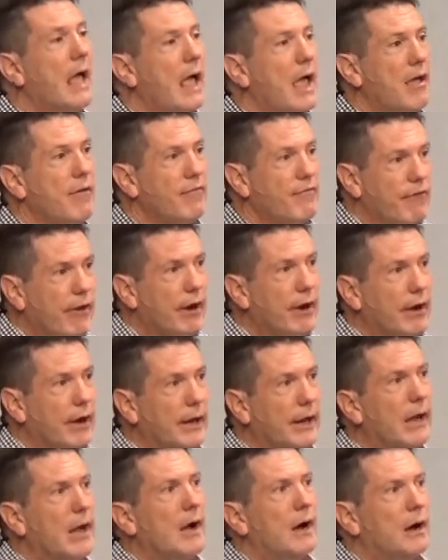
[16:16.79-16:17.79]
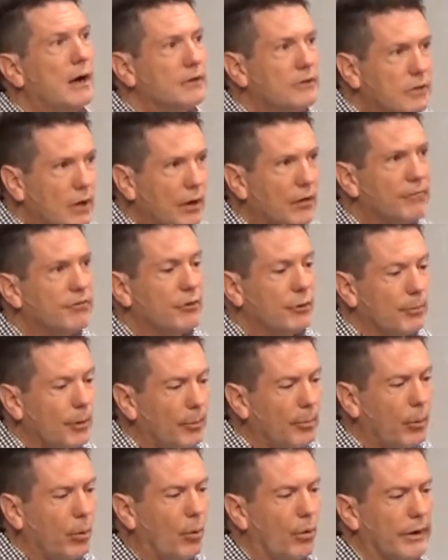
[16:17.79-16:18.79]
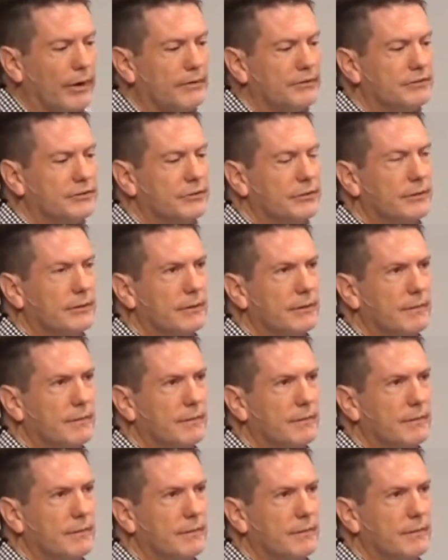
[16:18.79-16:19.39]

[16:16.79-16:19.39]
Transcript: a very uncomfortable point.